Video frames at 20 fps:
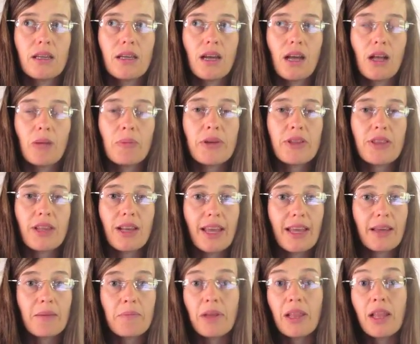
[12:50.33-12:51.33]
I'll put the
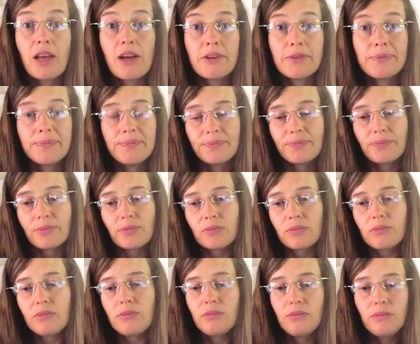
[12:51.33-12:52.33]
link below.
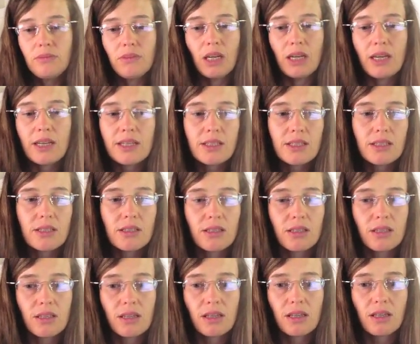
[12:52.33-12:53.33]
It's
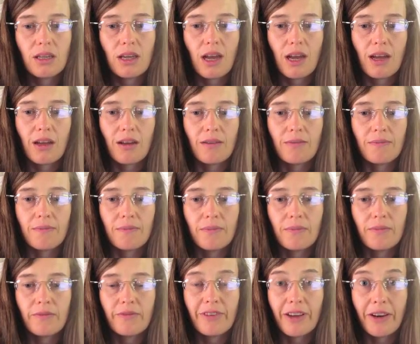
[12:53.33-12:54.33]

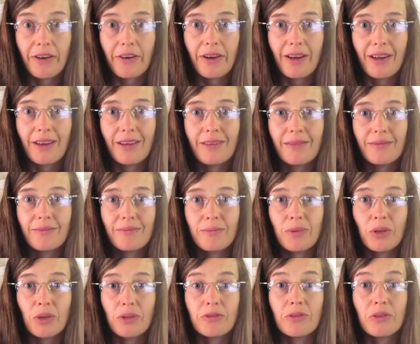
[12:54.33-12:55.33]
very
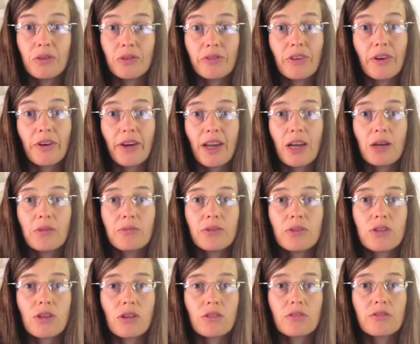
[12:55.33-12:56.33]
beautiful, very helpful
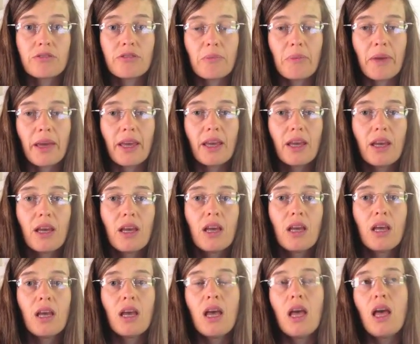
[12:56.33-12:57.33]
song for me.
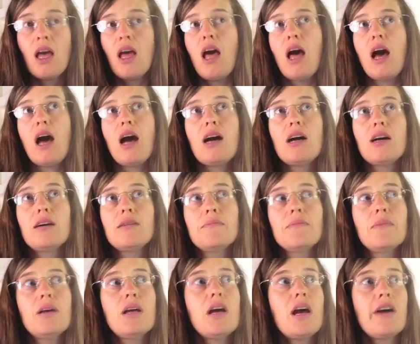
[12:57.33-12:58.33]

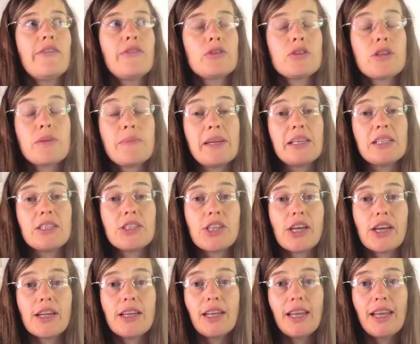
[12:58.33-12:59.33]
I've also been
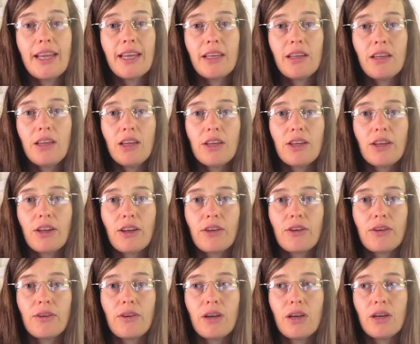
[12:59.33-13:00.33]
journaling,
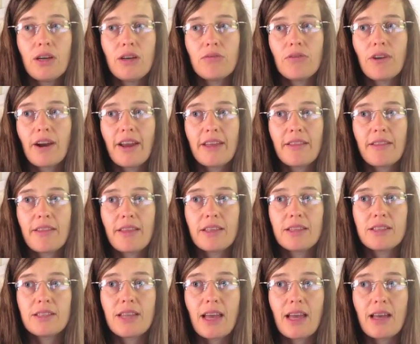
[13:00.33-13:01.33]
writing
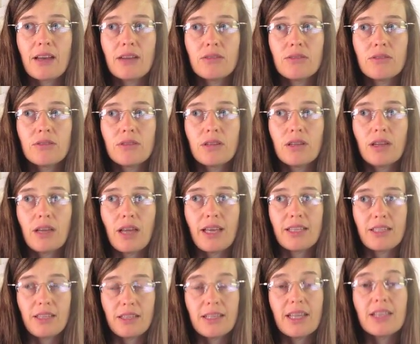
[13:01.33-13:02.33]
things down,
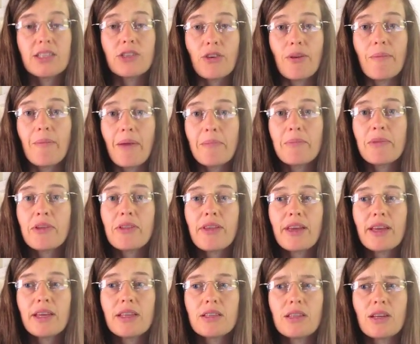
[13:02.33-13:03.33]
as I said, to remember
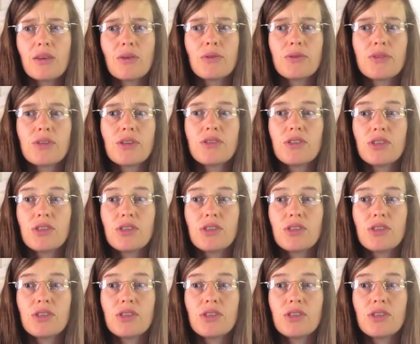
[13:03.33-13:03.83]
things, and also